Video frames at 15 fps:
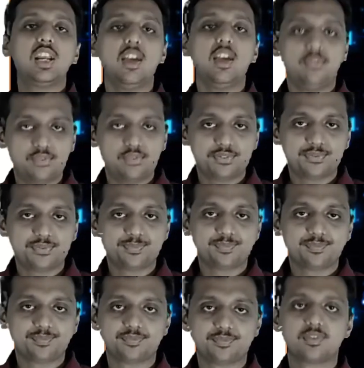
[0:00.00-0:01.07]
F.
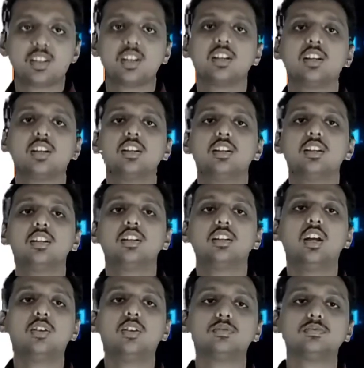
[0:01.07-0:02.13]

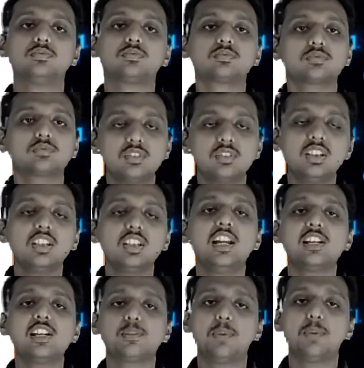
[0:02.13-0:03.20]
Now
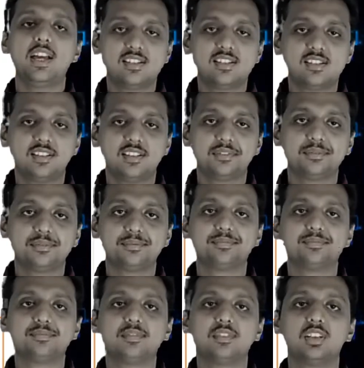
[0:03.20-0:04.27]
that's my answer.
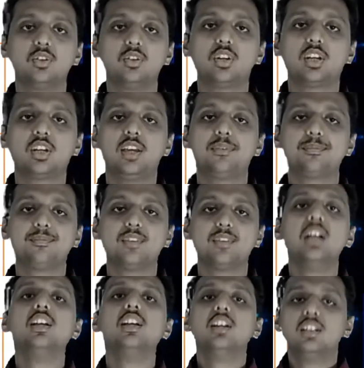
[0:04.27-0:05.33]
Okay,
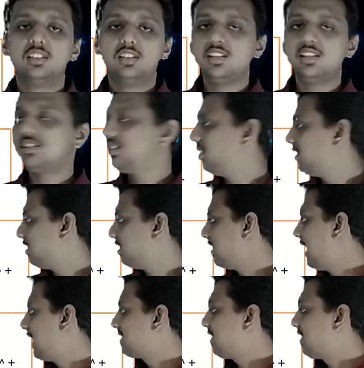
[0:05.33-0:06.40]
this
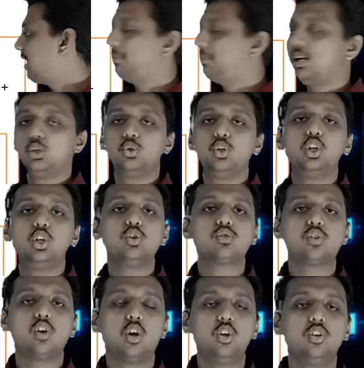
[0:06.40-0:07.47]
example you need to
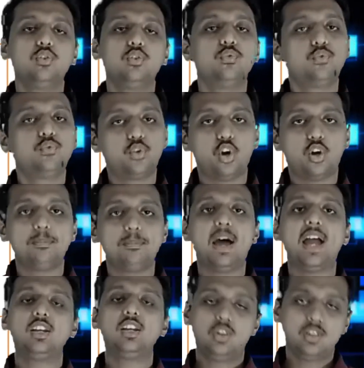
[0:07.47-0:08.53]
solve from by
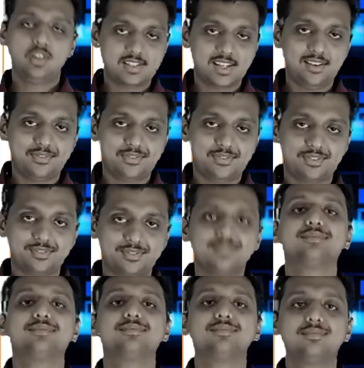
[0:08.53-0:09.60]
yourself.
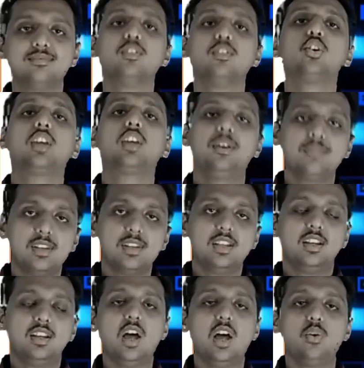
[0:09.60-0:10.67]
Okay,
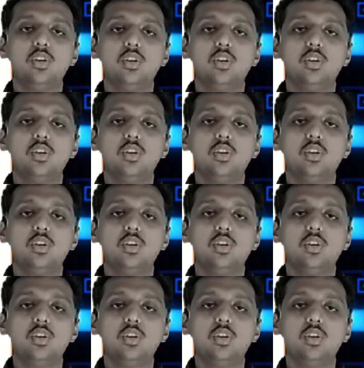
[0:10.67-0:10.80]
now